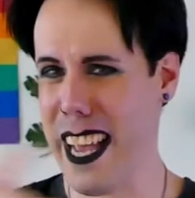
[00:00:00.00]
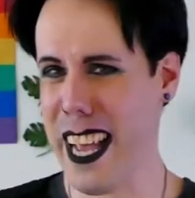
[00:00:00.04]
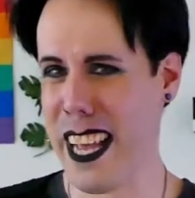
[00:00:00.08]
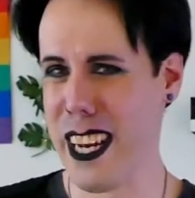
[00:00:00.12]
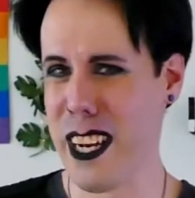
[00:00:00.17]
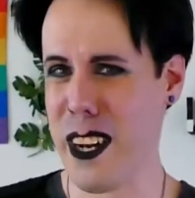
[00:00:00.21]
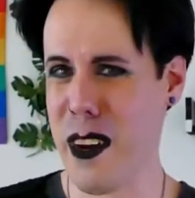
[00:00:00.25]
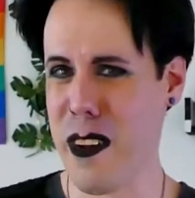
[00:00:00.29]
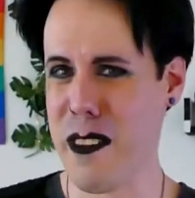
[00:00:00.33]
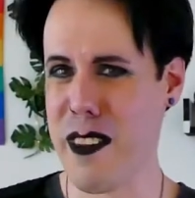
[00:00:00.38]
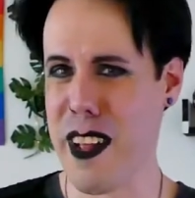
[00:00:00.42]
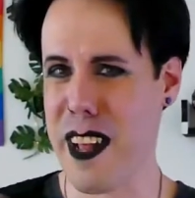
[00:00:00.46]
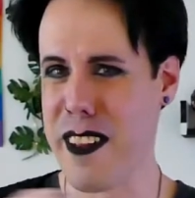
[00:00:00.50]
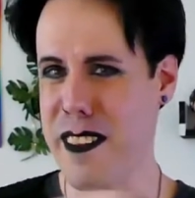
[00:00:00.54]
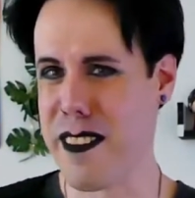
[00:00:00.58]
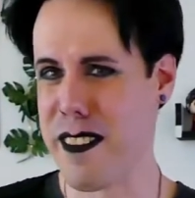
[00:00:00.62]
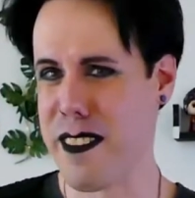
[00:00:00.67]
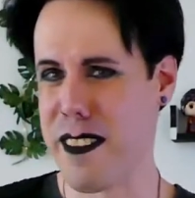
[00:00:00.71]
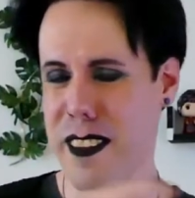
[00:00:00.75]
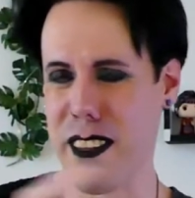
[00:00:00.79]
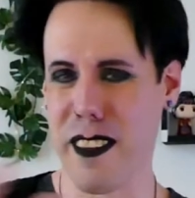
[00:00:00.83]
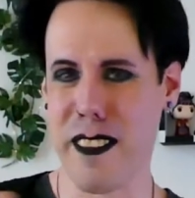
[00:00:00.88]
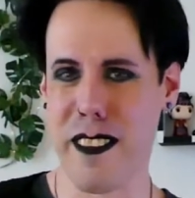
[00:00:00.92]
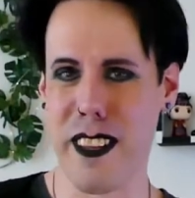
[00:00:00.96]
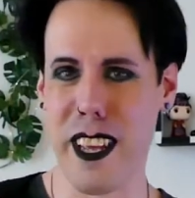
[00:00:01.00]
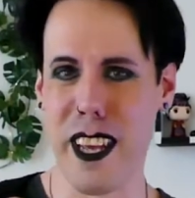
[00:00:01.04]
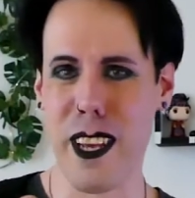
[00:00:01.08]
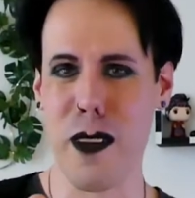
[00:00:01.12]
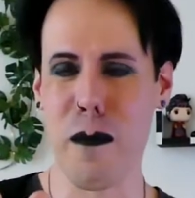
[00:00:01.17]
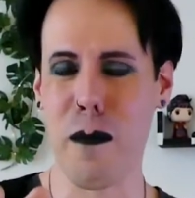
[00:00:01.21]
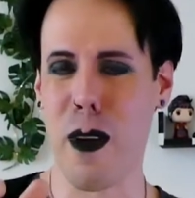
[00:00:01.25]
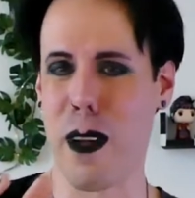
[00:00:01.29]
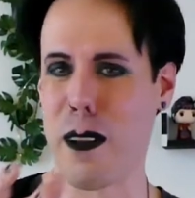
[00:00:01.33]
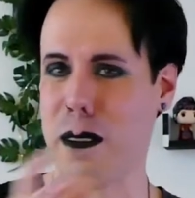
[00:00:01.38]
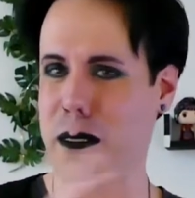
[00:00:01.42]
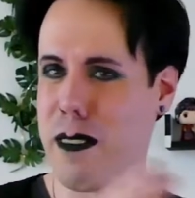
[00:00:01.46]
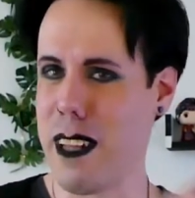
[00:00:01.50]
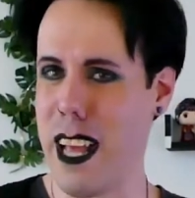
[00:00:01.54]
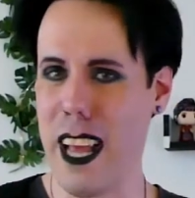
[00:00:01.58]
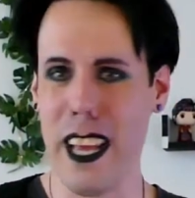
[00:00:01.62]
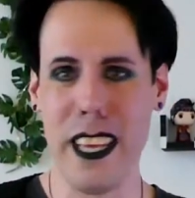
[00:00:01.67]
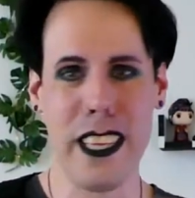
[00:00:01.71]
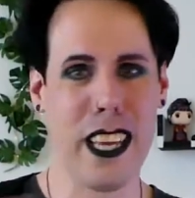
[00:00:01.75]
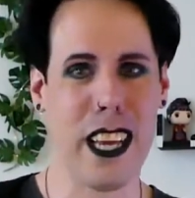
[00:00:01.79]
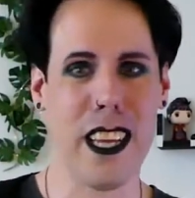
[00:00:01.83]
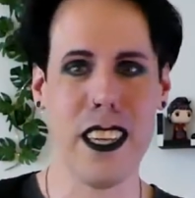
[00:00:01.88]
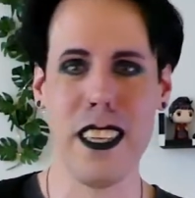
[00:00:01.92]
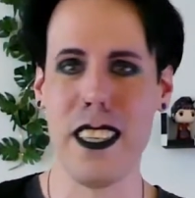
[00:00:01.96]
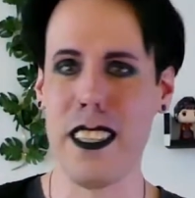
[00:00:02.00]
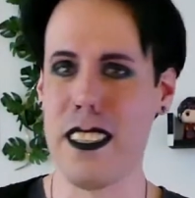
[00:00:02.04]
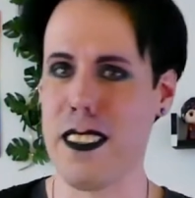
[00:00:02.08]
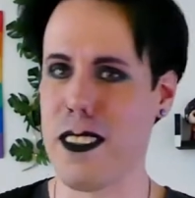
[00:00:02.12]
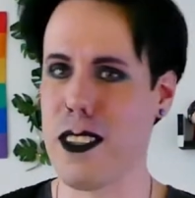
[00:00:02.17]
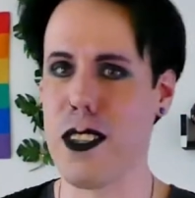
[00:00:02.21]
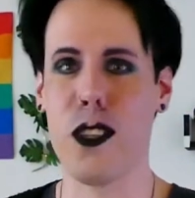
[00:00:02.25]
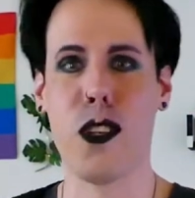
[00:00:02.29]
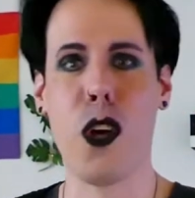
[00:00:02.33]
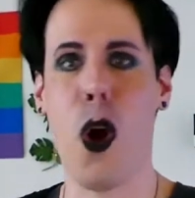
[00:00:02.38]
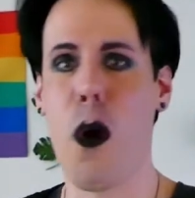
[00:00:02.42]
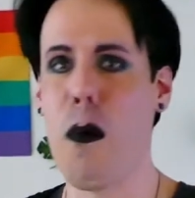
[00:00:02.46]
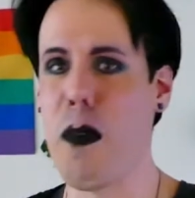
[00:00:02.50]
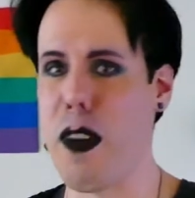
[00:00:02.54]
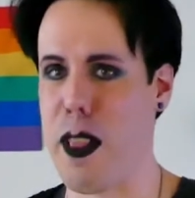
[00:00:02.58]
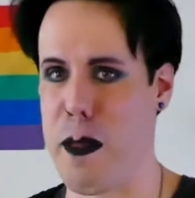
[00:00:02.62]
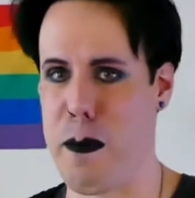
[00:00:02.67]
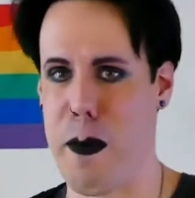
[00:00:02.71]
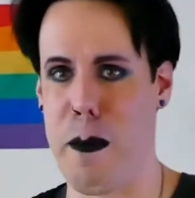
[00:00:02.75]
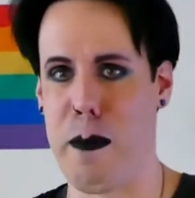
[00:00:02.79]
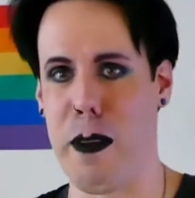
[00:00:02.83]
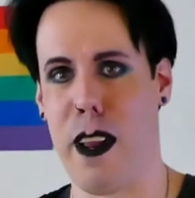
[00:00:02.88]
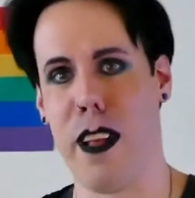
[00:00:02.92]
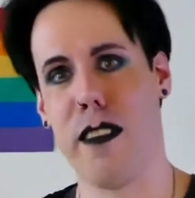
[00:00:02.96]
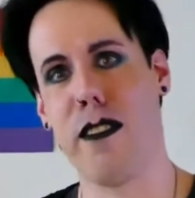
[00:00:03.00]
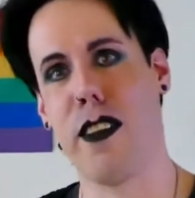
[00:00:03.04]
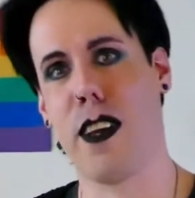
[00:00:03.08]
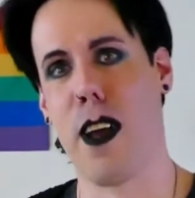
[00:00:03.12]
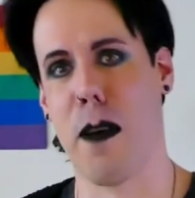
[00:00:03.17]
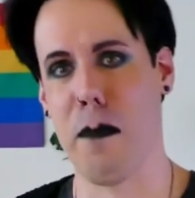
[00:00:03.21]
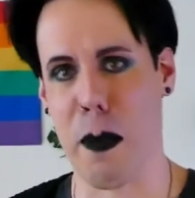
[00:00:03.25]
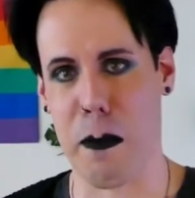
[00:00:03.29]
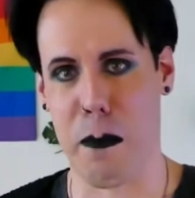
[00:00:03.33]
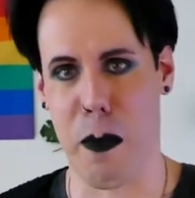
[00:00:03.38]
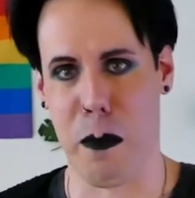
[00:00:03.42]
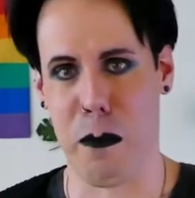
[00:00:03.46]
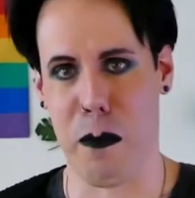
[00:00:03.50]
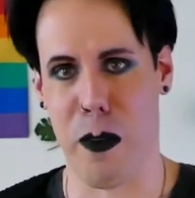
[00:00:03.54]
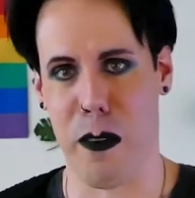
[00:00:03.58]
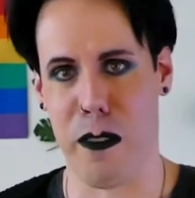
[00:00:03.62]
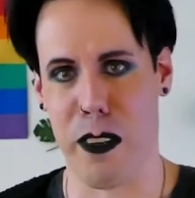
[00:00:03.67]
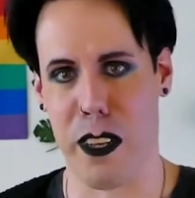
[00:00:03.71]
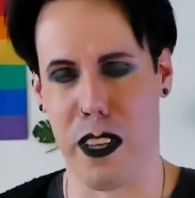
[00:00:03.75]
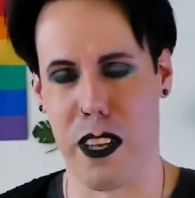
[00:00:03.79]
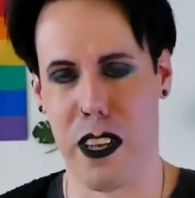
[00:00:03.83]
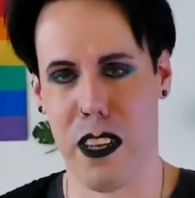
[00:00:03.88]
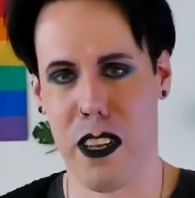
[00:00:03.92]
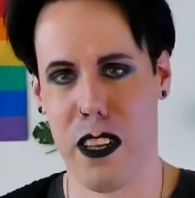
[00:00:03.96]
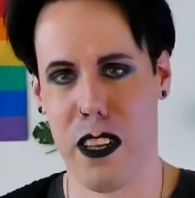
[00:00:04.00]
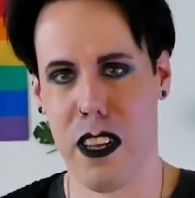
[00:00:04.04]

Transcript: I don't know if that's a thing, but again, go with it, people. It's a comic book movie.